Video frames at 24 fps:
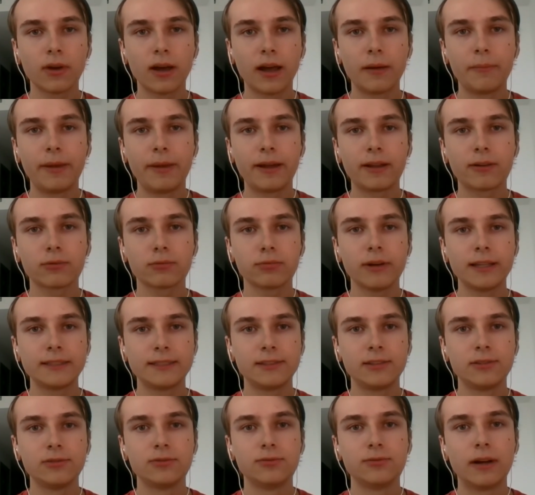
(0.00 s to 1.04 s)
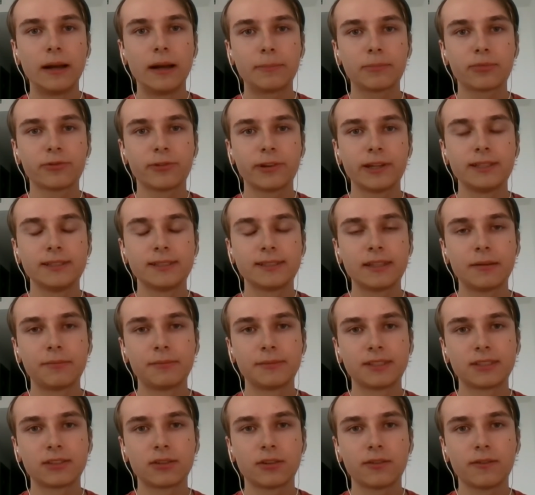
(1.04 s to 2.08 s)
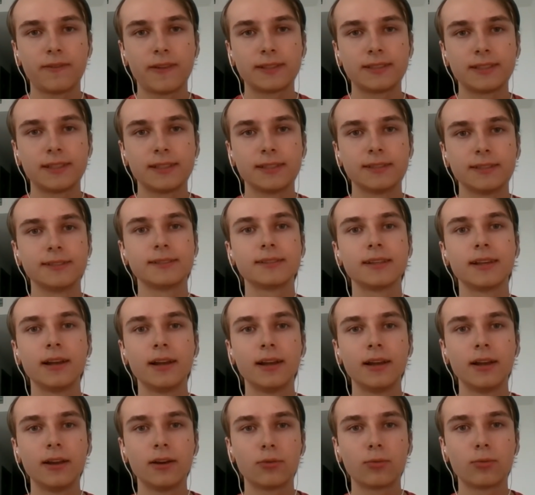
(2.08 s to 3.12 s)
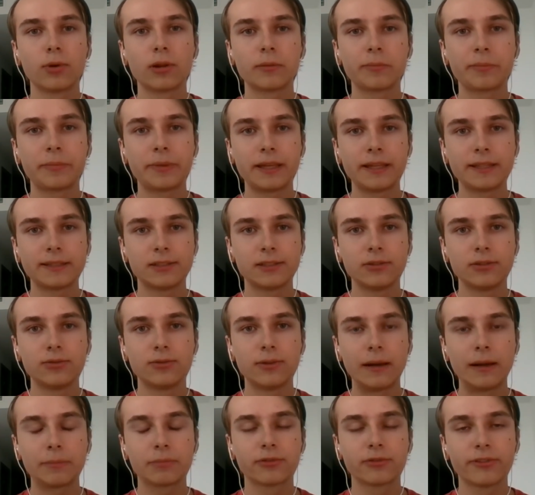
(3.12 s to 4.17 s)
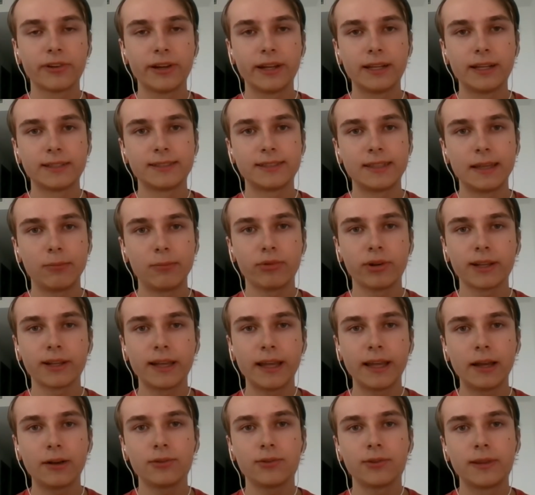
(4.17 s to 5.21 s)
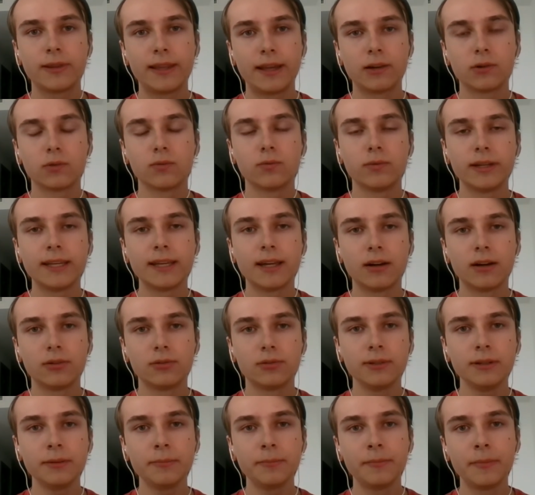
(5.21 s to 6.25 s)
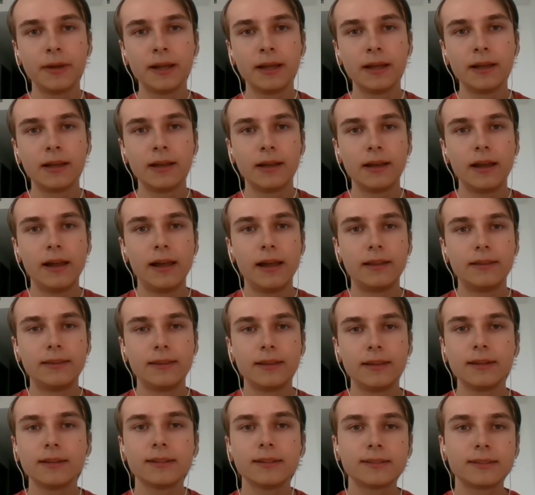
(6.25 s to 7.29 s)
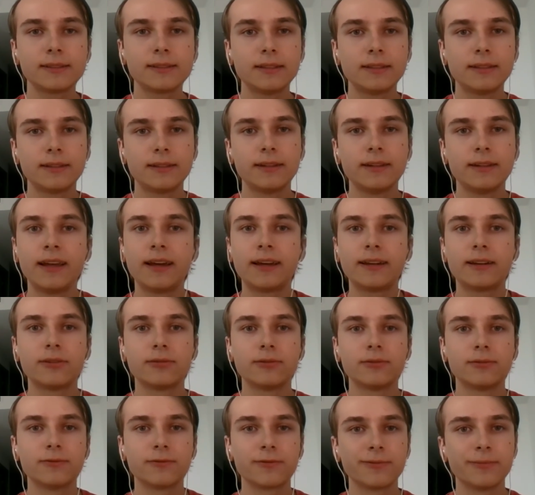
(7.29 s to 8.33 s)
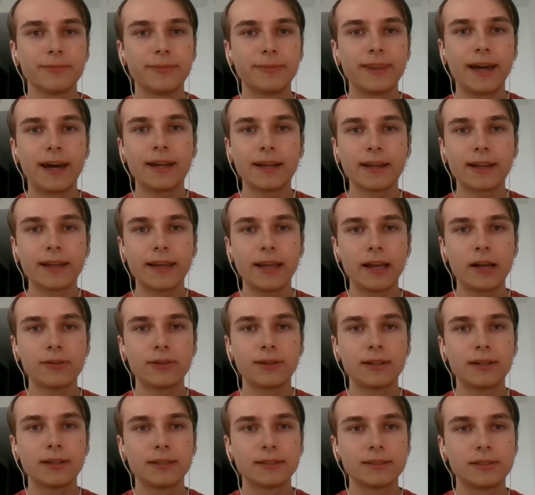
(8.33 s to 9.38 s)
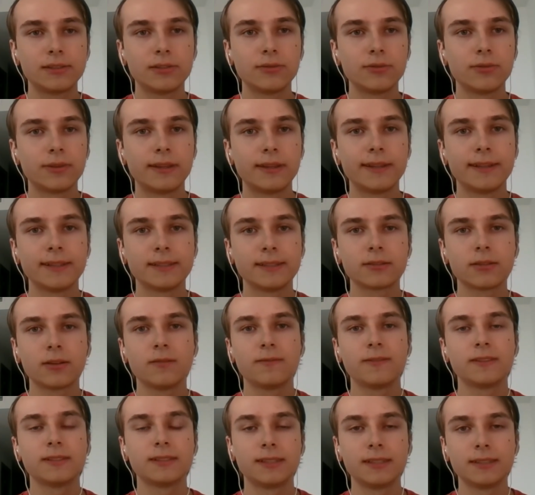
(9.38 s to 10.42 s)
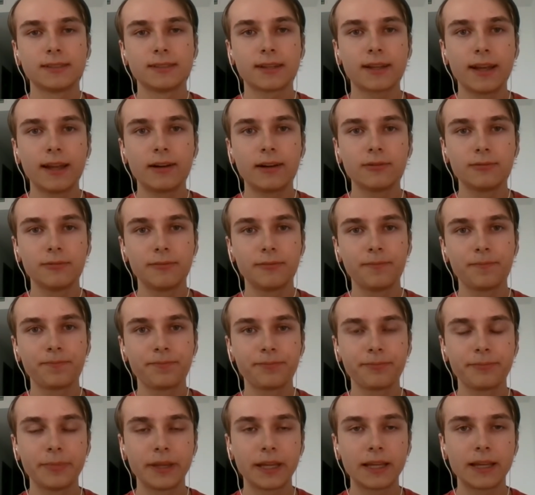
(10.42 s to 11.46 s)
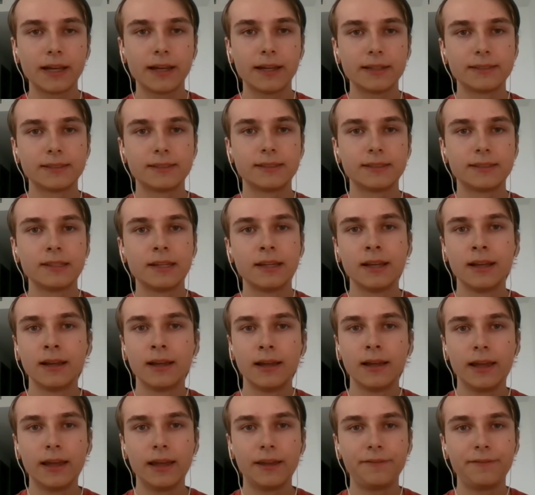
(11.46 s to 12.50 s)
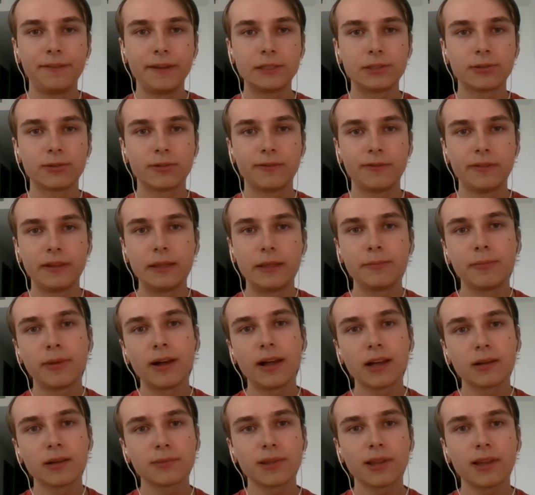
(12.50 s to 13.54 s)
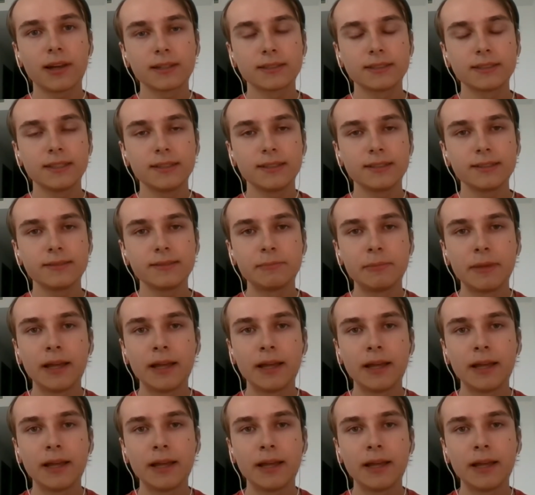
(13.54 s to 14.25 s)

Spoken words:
better way to upgrade some services will be to upgrade a separate account that we own and then send Nano from that account to the services account, because a feature of Epoch Blocks is